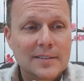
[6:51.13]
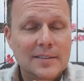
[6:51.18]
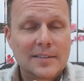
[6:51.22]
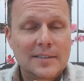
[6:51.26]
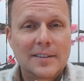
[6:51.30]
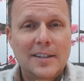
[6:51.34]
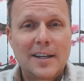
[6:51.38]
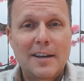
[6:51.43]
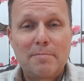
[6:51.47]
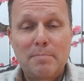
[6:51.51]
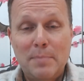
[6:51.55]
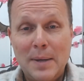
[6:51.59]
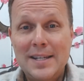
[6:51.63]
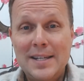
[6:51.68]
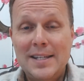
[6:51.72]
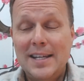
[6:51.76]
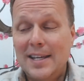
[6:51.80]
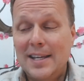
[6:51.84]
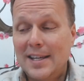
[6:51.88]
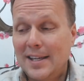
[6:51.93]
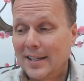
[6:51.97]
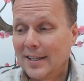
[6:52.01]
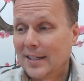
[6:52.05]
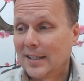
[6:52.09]
Have
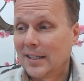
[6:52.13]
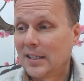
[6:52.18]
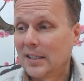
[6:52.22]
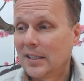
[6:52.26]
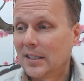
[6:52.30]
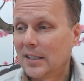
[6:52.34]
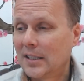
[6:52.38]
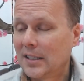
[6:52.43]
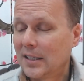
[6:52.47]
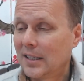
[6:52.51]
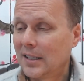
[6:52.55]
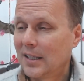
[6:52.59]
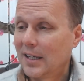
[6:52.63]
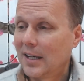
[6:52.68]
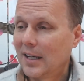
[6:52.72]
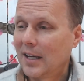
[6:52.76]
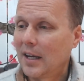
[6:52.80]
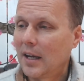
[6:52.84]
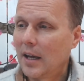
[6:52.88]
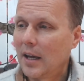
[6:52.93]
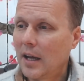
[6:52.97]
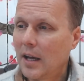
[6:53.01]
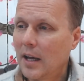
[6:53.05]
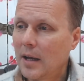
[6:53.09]
pity.
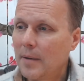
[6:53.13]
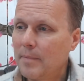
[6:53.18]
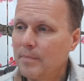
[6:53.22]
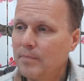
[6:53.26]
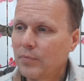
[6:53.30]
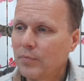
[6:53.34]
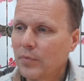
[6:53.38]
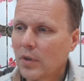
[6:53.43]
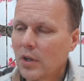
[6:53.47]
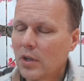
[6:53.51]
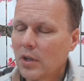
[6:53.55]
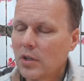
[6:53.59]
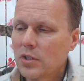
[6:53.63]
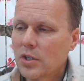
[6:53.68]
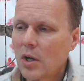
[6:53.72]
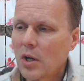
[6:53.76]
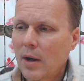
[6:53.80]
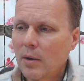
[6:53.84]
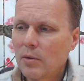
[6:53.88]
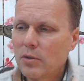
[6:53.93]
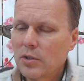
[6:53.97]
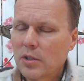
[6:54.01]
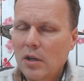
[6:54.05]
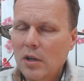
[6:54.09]
So
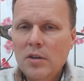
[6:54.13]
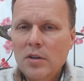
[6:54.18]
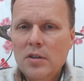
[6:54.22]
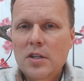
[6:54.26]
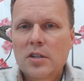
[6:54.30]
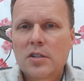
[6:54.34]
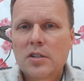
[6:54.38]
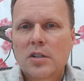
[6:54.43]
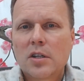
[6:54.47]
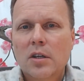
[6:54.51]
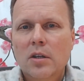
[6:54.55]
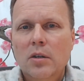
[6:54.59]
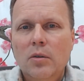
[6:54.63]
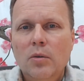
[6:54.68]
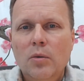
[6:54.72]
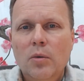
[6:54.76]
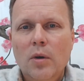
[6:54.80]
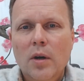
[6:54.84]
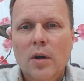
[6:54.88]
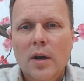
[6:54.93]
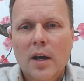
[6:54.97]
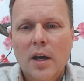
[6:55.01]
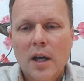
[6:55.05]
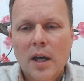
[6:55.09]
I was going to
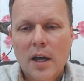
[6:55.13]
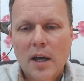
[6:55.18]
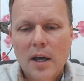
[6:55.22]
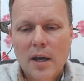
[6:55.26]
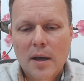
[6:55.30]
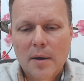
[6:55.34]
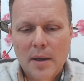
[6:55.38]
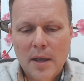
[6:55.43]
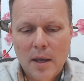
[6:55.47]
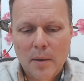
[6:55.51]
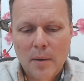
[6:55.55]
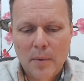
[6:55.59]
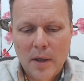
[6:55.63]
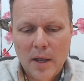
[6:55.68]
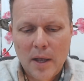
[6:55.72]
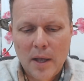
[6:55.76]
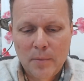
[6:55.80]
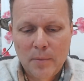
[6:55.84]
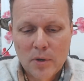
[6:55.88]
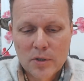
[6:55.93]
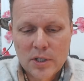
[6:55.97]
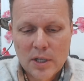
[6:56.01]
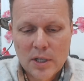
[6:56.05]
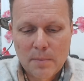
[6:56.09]
do a
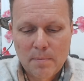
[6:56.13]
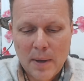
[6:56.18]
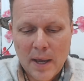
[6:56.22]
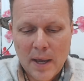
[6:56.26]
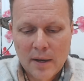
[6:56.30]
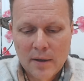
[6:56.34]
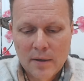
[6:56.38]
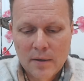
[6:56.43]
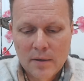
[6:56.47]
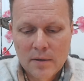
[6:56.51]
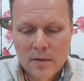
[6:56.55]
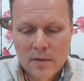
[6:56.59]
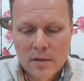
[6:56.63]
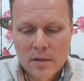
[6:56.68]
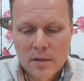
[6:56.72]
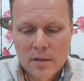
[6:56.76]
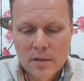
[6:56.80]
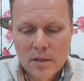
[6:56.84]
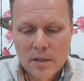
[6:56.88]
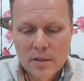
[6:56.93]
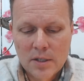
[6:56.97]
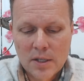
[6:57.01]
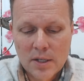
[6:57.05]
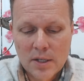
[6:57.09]
hypnotic pattern
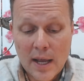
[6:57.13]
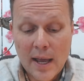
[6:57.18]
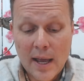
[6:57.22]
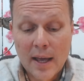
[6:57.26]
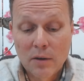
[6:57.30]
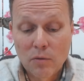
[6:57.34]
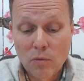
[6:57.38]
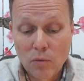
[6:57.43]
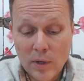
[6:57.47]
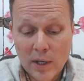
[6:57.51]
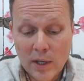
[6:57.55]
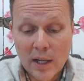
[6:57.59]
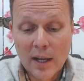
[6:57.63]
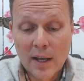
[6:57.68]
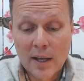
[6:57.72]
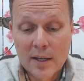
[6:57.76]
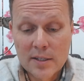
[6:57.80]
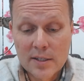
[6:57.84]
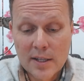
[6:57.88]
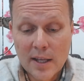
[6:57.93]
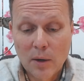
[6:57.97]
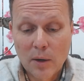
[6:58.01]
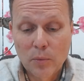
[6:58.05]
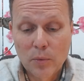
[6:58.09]
today and
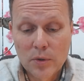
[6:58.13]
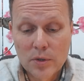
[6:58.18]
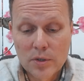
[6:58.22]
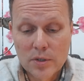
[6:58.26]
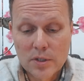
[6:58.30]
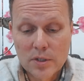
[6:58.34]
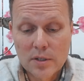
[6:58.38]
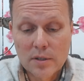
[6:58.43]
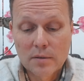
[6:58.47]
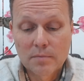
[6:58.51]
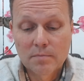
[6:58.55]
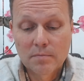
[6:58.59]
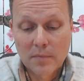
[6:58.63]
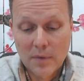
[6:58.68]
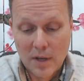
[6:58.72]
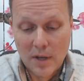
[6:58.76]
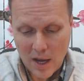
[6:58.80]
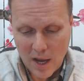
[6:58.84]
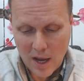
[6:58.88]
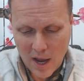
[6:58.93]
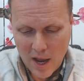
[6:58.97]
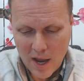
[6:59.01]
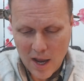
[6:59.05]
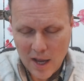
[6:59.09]
realised that was
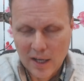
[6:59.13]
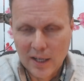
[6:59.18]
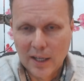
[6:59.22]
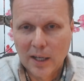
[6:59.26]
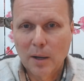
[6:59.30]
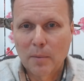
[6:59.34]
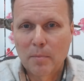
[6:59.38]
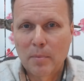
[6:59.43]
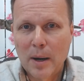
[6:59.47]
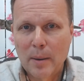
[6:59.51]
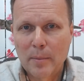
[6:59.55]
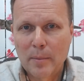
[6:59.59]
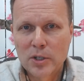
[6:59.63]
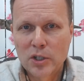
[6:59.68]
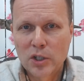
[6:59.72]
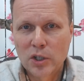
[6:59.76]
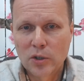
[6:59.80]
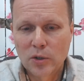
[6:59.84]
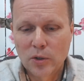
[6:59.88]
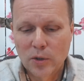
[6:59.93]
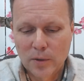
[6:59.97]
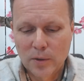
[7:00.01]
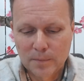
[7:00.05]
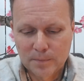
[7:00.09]
a little
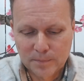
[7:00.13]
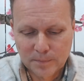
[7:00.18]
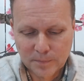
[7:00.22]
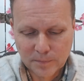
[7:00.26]
premature.